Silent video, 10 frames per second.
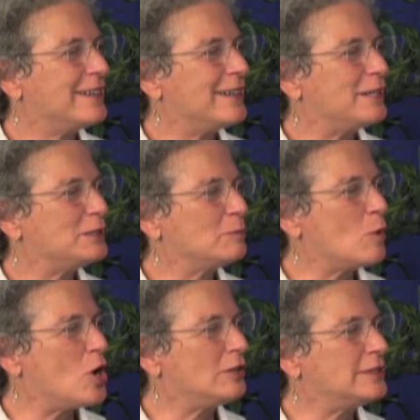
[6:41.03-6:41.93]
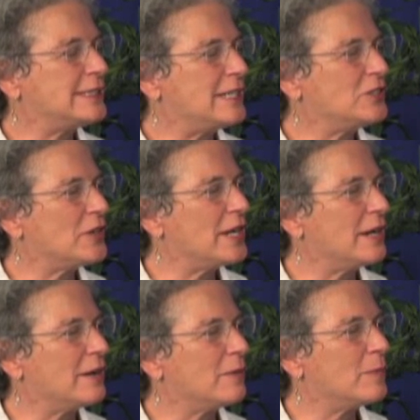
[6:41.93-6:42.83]
a small center
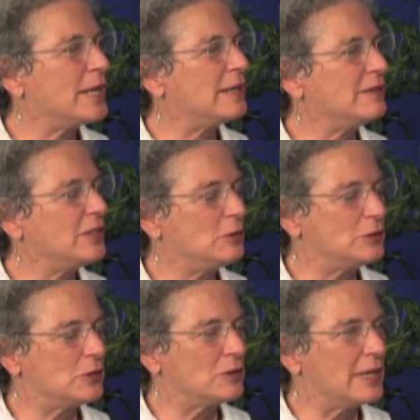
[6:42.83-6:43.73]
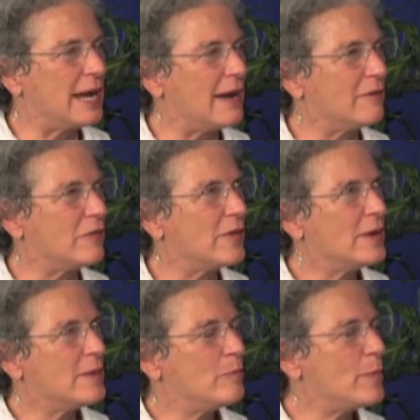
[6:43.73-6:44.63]
here, but you certainly have
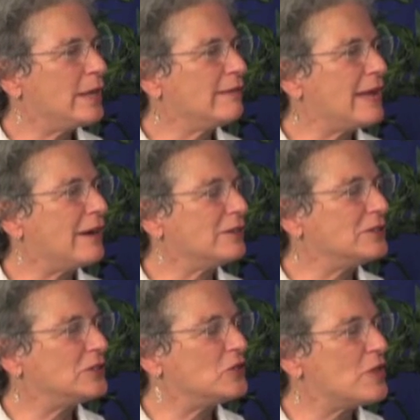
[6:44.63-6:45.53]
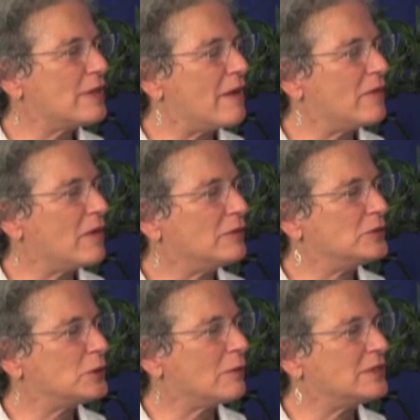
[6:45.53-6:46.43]
many layers to the level of
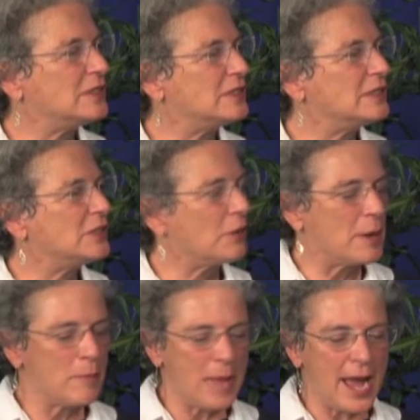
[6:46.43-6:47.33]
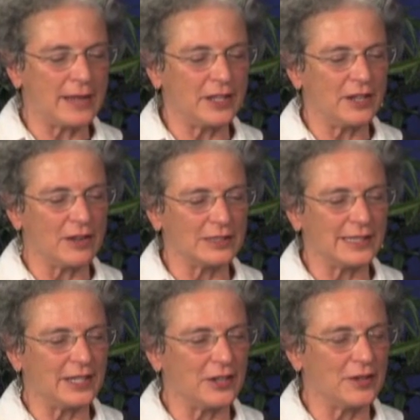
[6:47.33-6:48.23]
services and your impact. You know, it's
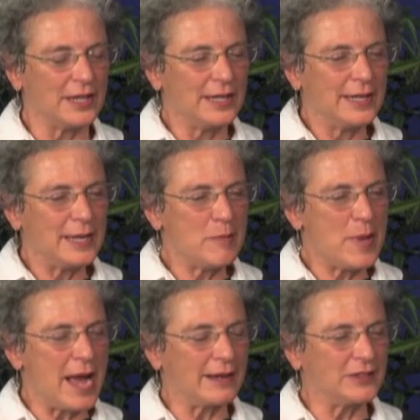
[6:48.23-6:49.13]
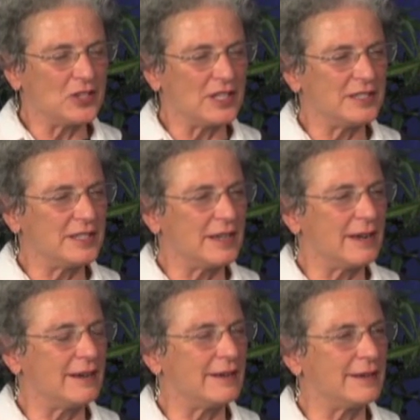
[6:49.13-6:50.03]
like your impact just
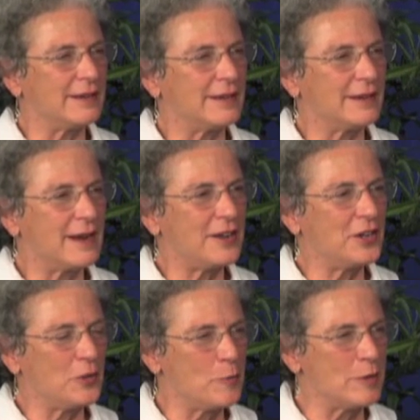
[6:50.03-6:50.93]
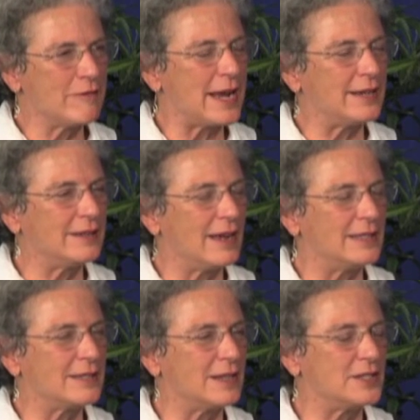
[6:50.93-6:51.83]
uh, you, have been
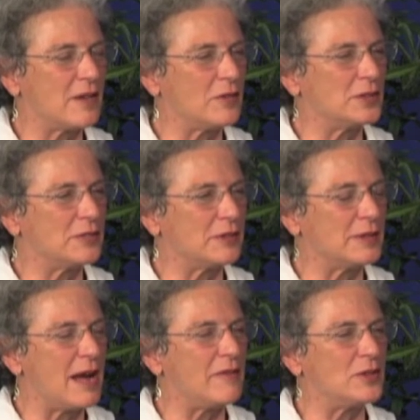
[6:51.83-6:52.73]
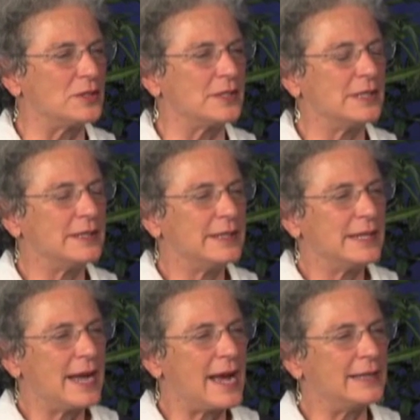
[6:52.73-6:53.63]
recognized on several different levels
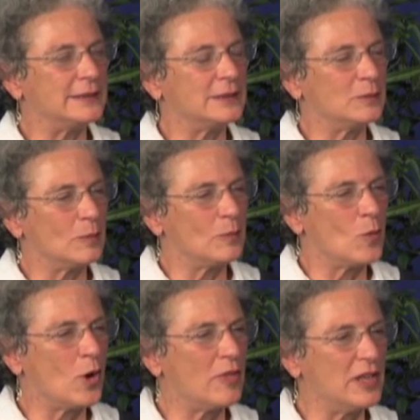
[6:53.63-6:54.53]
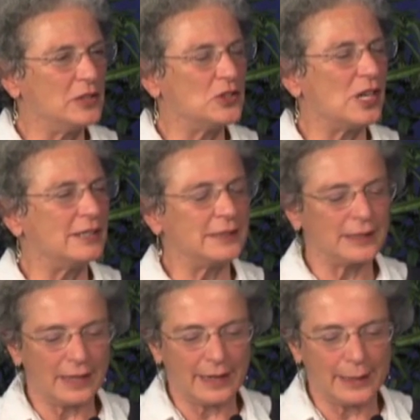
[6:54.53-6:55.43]
as more than just
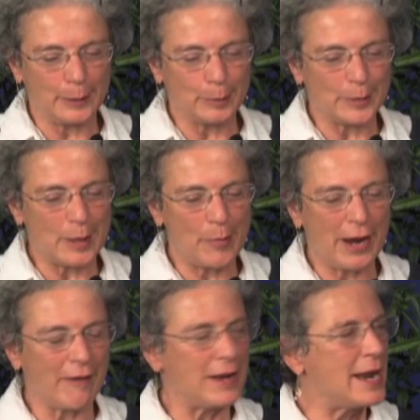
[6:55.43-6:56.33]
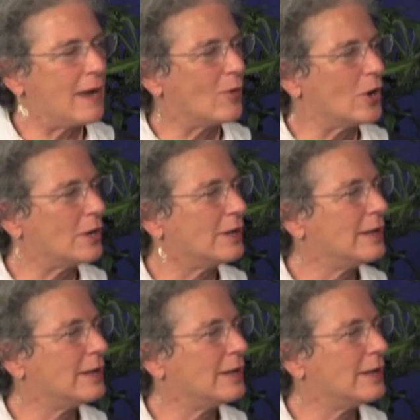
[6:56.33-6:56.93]
um, a parent network